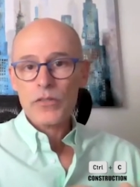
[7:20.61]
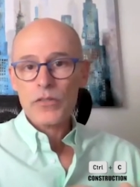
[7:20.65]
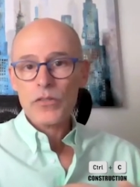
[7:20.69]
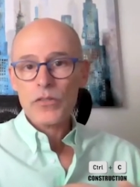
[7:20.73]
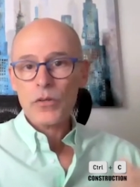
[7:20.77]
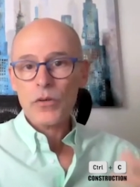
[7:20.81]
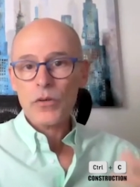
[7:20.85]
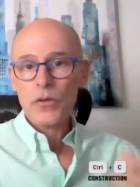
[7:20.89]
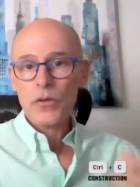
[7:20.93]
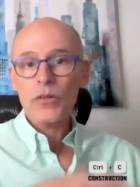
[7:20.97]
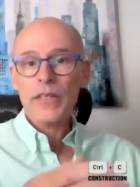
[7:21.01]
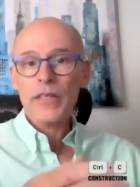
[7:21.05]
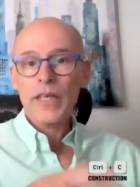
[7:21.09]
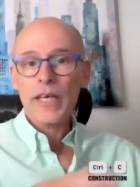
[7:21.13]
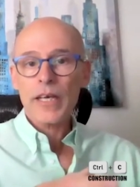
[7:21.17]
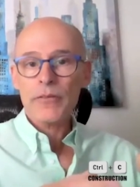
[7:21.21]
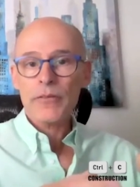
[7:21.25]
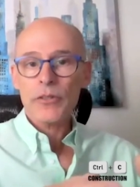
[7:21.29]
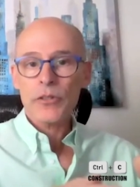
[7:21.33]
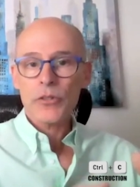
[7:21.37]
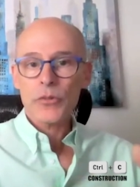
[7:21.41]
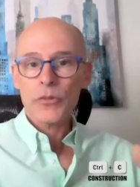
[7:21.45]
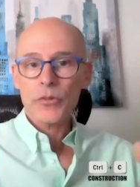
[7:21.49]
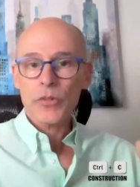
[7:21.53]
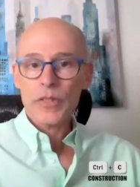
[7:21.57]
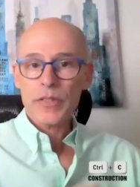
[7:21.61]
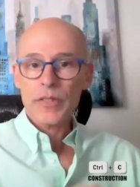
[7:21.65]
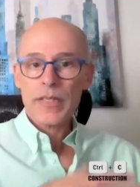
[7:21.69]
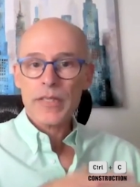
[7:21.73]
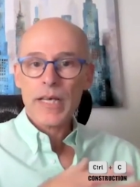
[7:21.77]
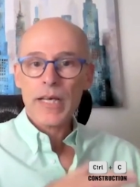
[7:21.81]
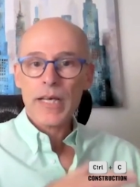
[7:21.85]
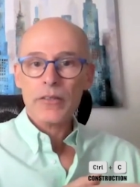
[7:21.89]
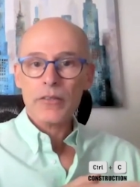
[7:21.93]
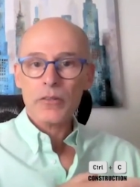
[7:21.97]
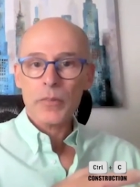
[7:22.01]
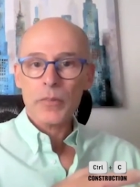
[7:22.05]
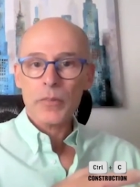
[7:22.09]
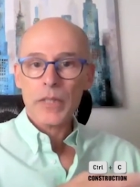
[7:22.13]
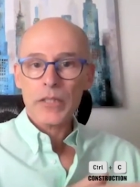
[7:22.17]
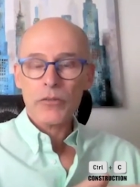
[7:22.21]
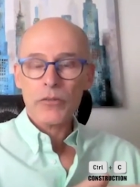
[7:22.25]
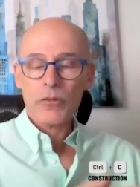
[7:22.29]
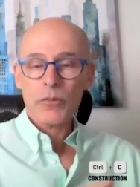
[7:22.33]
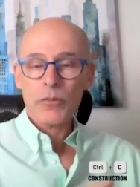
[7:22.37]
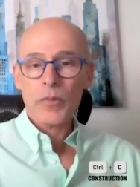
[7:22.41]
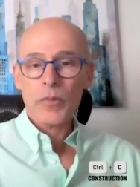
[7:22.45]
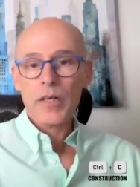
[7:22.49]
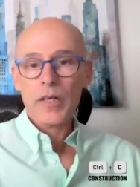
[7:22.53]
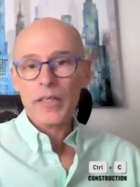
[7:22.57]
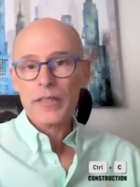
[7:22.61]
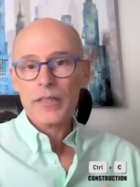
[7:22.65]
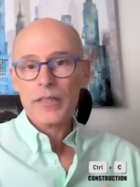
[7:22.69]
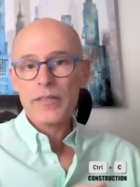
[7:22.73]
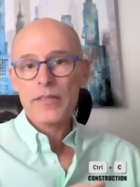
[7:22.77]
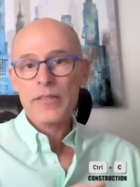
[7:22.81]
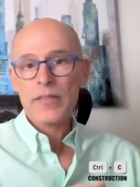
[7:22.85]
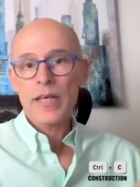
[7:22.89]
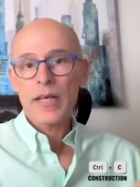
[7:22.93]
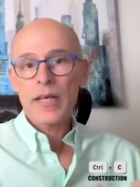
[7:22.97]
So all the heavy duty is handled by the robotics,